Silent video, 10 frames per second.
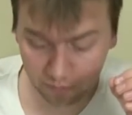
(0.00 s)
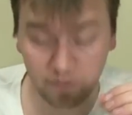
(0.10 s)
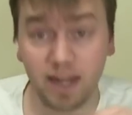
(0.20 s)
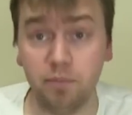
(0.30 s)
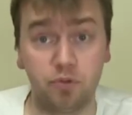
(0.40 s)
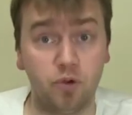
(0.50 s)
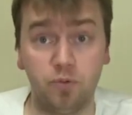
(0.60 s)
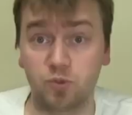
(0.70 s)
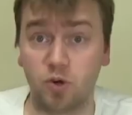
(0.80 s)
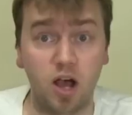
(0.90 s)

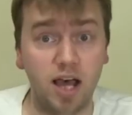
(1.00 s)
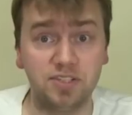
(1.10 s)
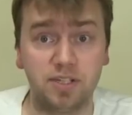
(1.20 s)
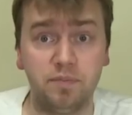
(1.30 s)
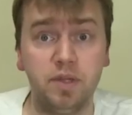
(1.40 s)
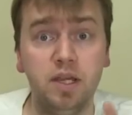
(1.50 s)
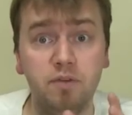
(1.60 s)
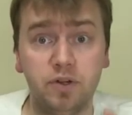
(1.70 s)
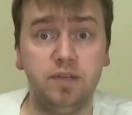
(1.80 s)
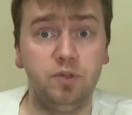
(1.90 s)
Venomthropes were awesome
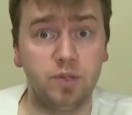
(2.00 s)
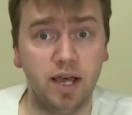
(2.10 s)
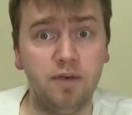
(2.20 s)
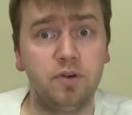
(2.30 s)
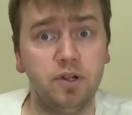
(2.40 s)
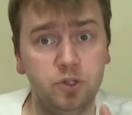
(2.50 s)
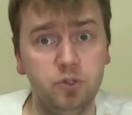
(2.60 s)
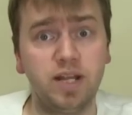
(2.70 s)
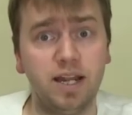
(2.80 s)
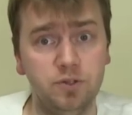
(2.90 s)
for giving cover, and
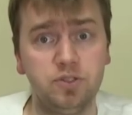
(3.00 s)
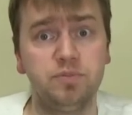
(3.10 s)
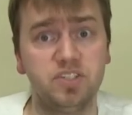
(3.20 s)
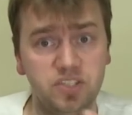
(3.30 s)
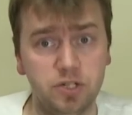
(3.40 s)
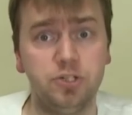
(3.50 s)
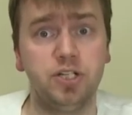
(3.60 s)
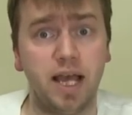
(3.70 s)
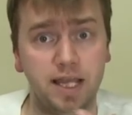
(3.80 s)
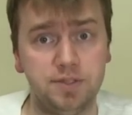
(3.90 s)
you kind of use them to
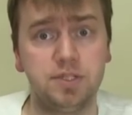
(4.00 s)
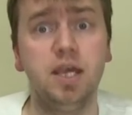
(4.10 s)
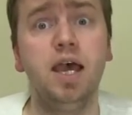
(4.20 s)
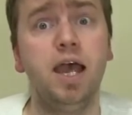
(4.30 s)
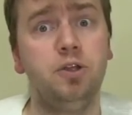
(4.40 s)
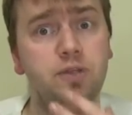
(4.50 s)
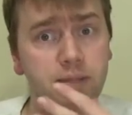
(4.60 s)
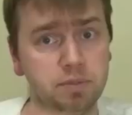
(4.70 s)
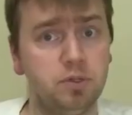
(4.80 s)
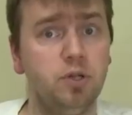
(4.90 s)
synergize, and you
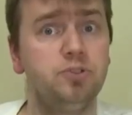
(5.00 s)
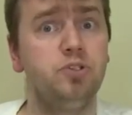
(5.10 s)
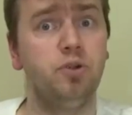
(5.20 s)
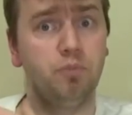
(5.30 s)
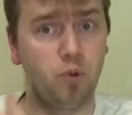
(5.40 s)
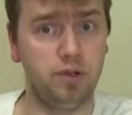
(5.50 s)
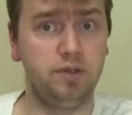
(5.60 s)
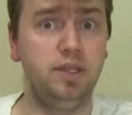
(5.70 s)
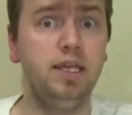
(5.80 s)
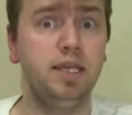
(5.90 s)
kept them close to your
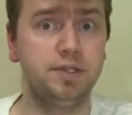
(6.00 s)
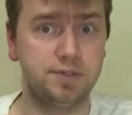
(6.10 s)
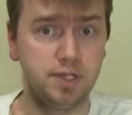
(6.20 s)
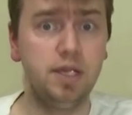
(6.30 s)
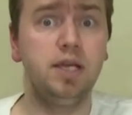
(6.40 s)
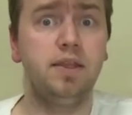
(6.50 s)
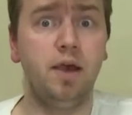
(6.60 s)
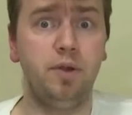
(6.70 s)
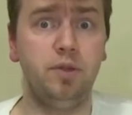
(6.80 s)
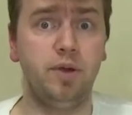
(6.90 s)
important things.
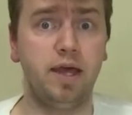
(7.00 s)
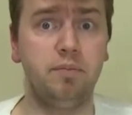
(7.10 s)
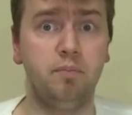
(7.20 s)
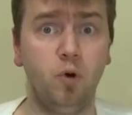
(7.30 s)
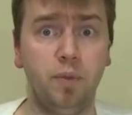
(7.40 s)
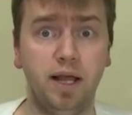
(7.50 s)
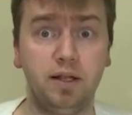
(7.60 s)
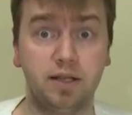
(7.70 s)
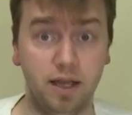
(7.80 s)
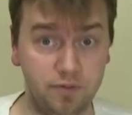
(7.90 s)
That way you had a
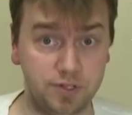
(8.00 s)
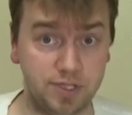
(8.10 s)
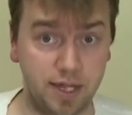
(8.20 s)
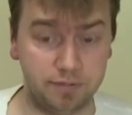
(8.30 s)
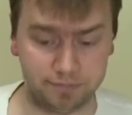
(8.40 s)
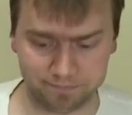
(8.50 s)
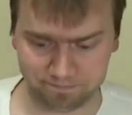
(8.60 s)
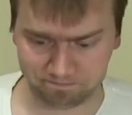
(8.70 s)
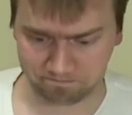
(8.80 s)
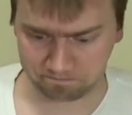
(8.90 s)
mobile cover safe.
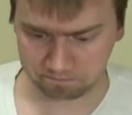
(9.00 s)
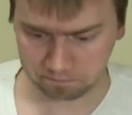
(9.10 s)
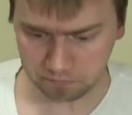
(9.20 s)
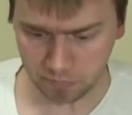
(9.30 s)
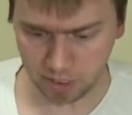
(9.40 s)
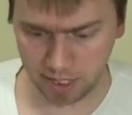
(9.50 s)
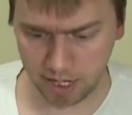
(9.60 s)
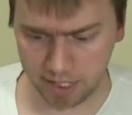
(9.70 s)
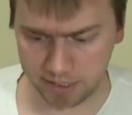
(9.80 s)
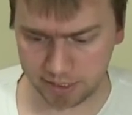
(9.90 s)

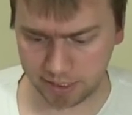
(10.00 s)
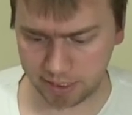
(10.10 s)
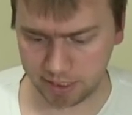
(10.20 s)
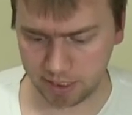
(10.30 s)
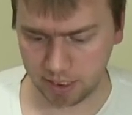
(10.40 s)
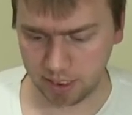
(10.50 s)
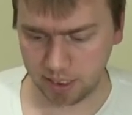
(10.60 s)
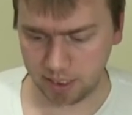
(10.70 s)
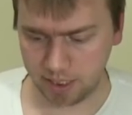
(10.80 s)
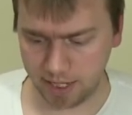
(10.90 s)
And
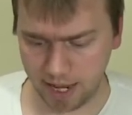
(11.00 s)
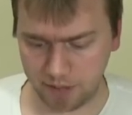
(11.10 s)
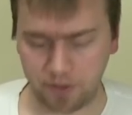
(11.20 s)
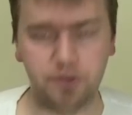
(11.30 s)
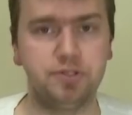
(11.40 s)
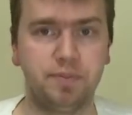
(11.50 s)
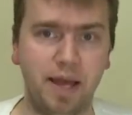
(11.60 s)
yeah, and then there's